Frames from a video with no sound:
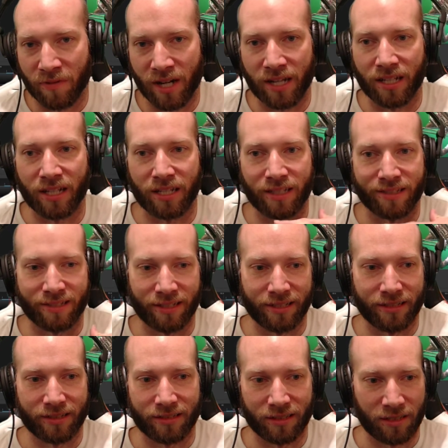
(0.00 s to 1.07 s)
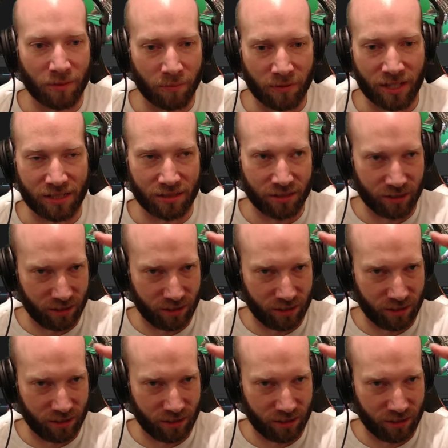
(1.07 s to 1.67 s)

right? Like it's a compressor, just